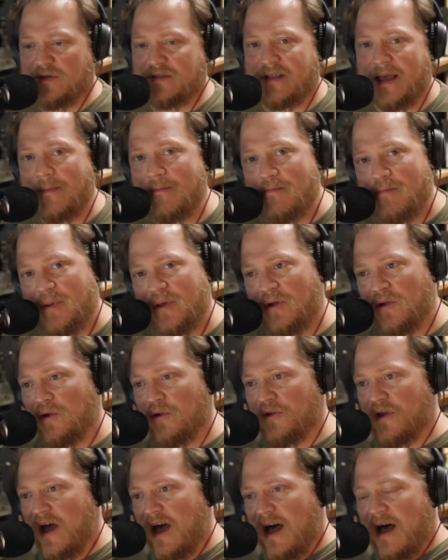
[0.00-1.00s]
is they
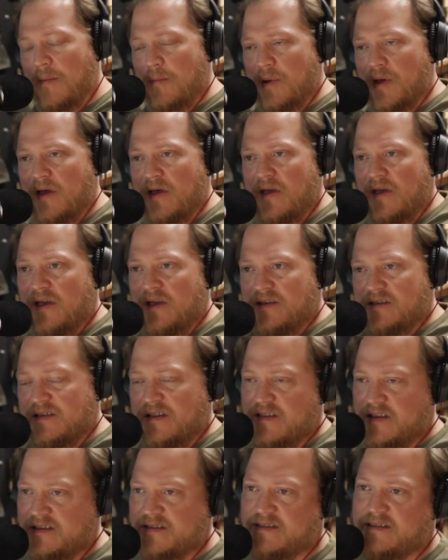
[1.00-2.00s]
build up
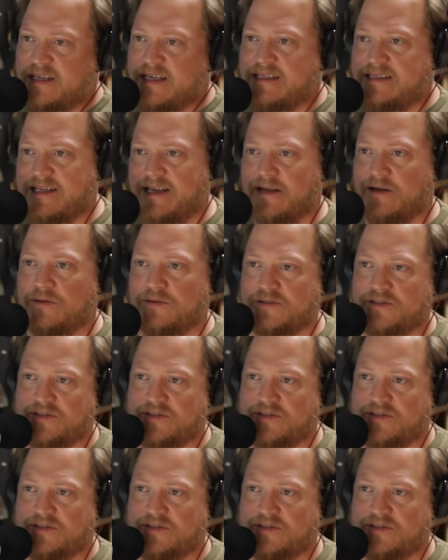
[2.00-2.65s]
to these details.